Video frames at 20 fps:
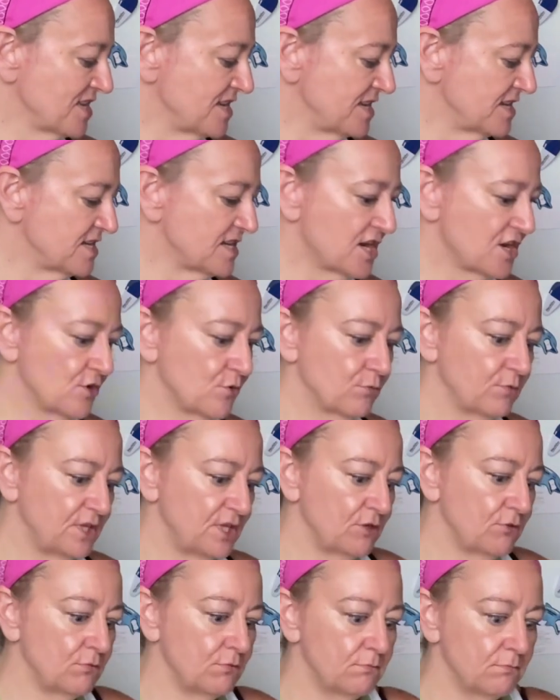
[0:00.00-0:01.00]

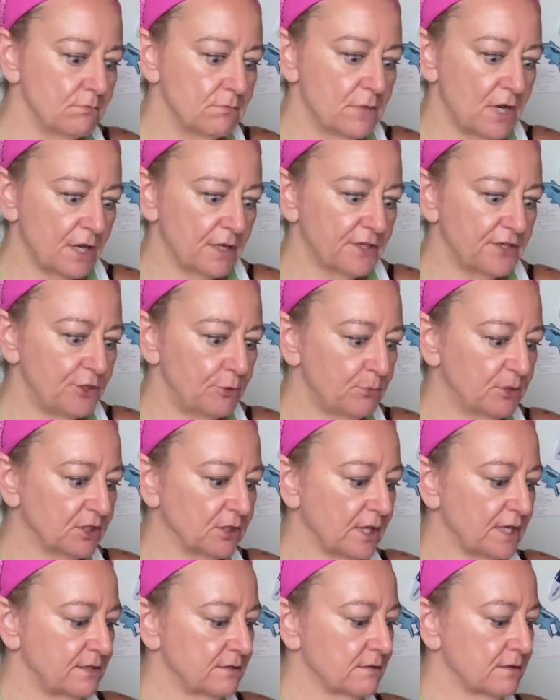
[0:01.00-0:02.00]
you
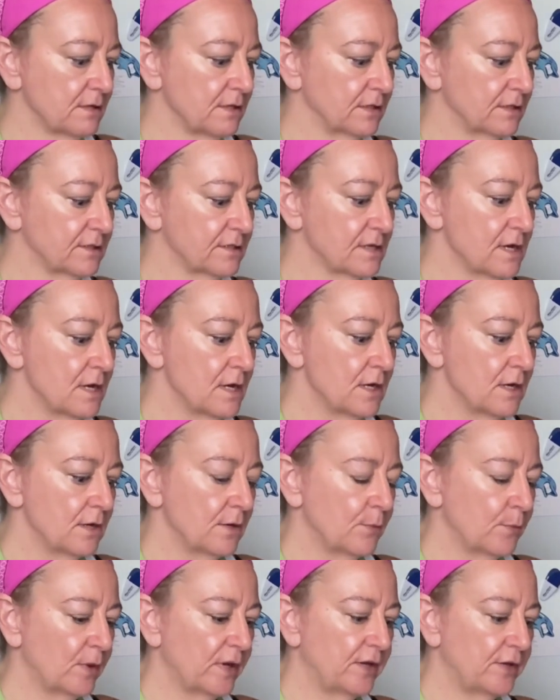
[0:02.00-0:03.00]
accumulate things.
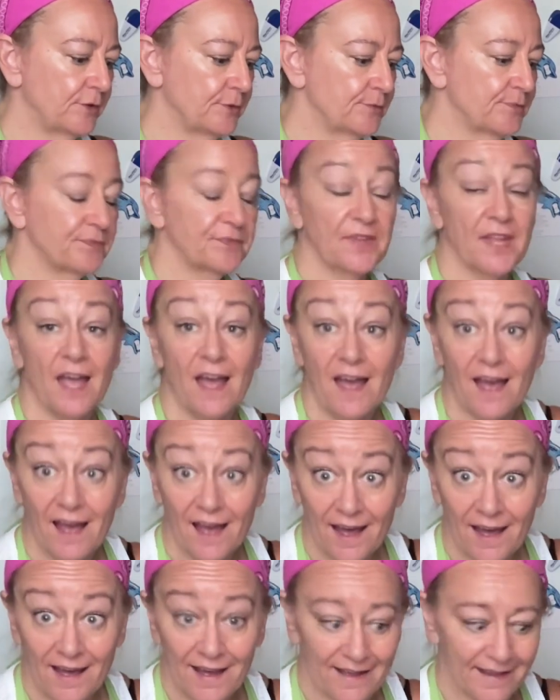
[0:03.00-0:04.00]
Well,
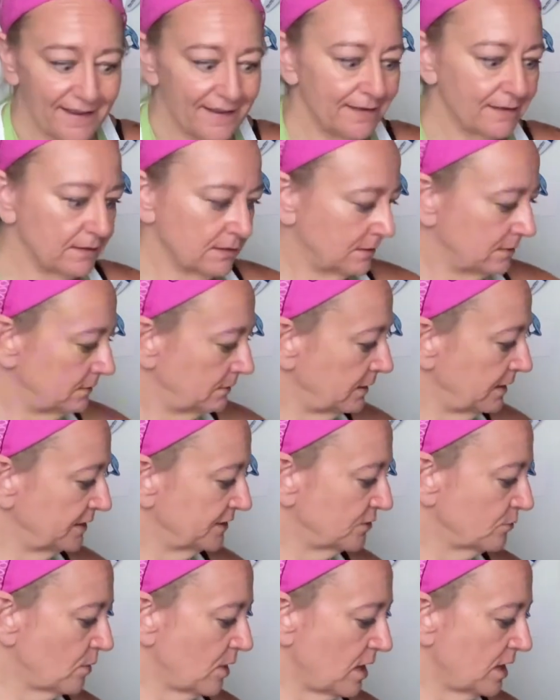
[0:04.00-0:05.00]
I like
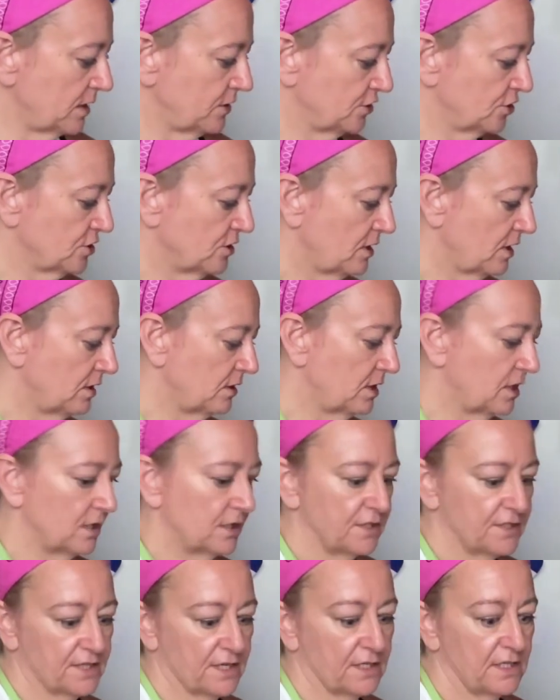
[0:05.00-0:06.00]
to watch a lot
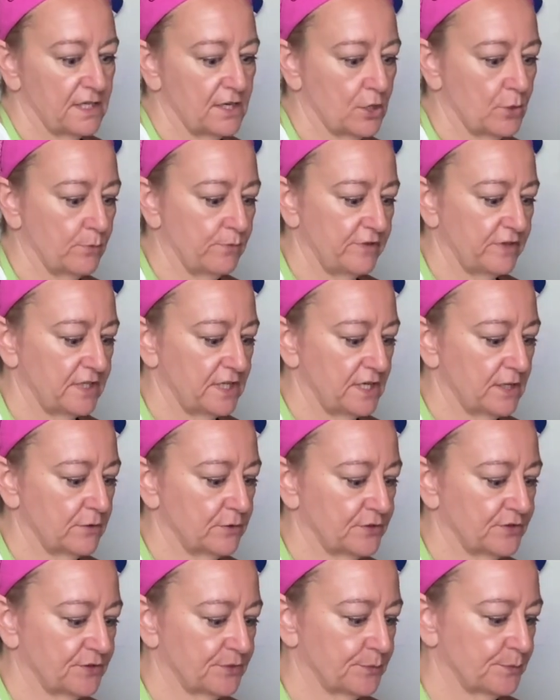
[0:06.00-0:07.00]
of tiny home
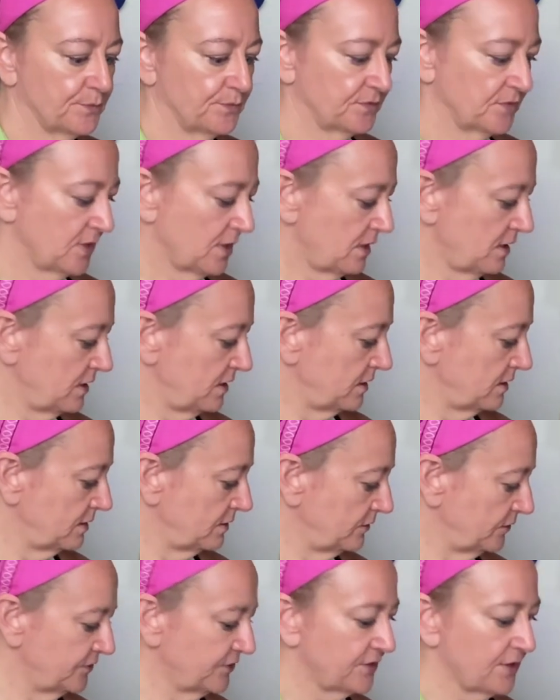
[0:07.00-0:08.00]
videos.
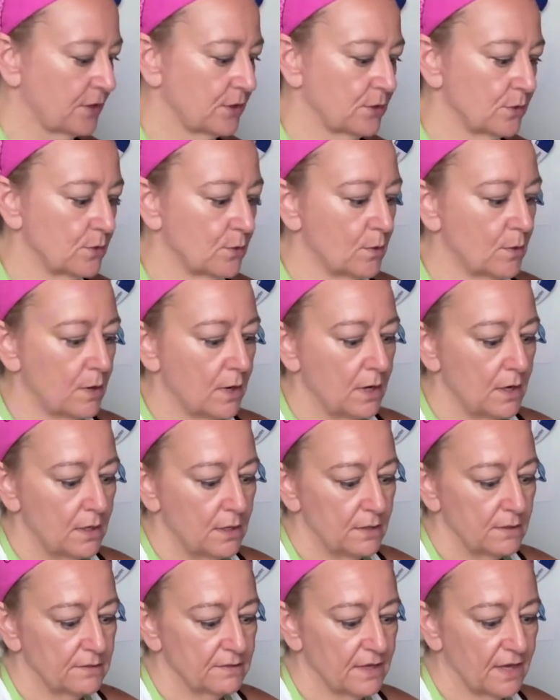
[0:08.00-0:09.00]
And so
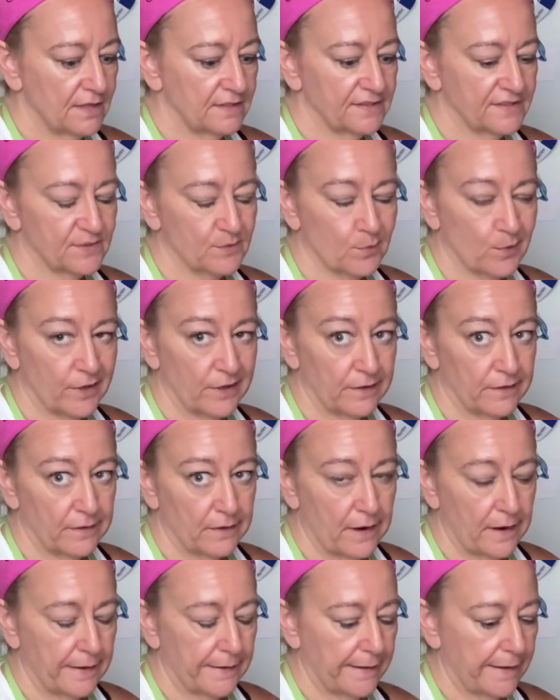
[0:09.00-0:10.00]
that's
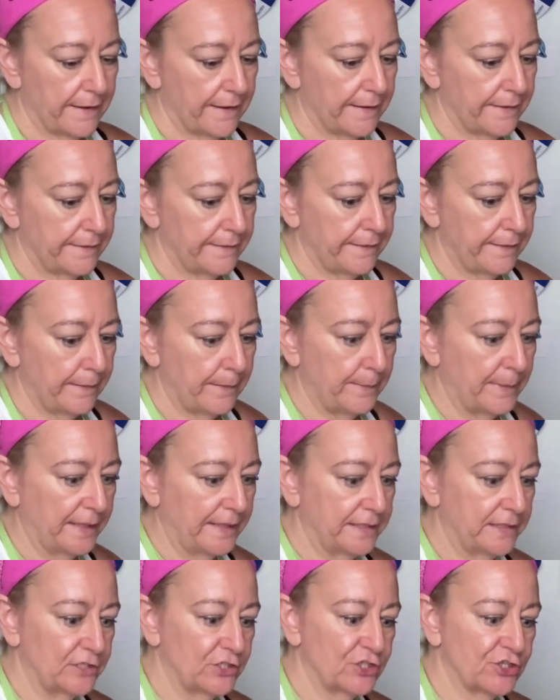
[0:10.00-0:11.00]
where I got a
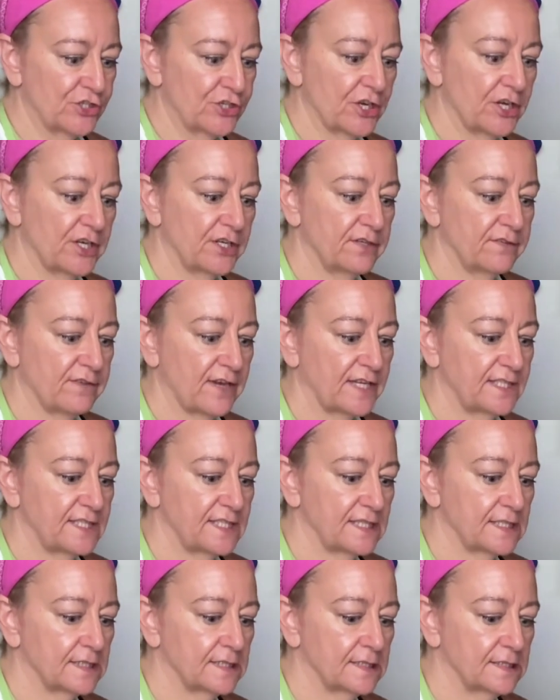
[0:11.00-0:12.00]
bunch of
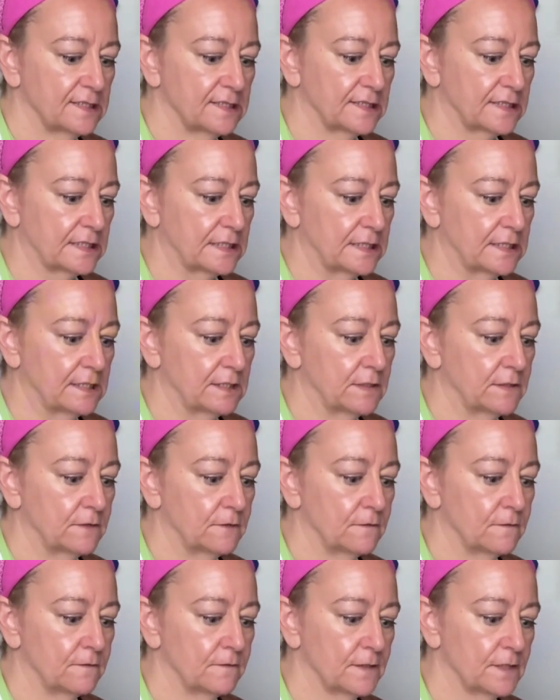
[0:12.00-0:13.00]
ideas
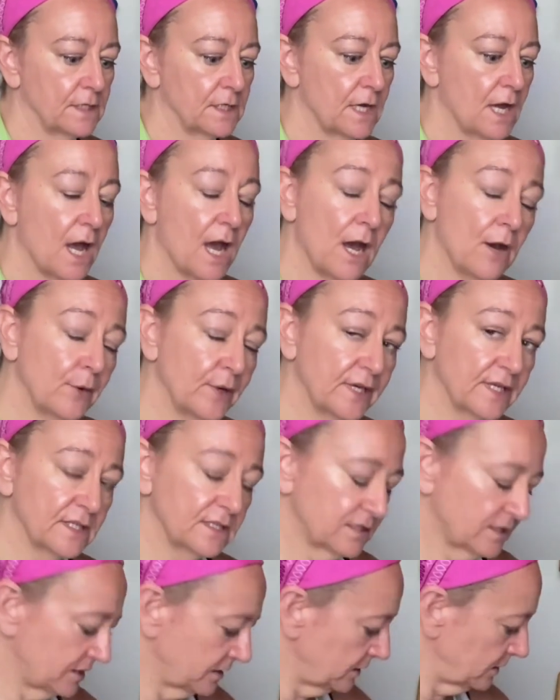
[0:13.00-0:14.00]
of how I
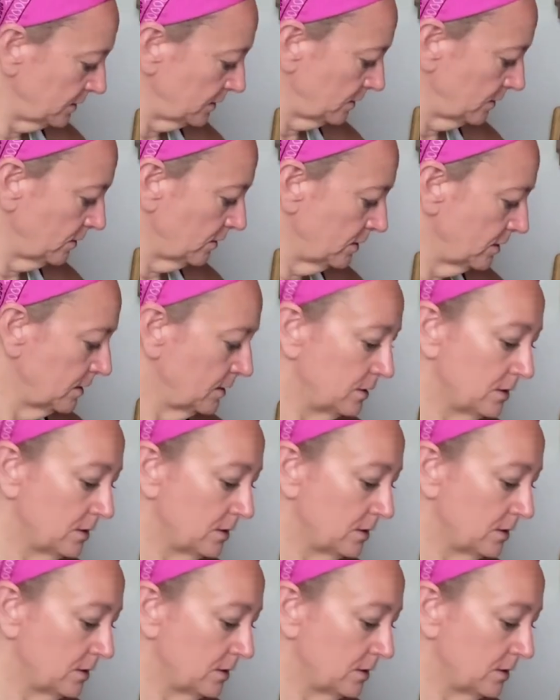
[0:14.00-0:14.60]
can still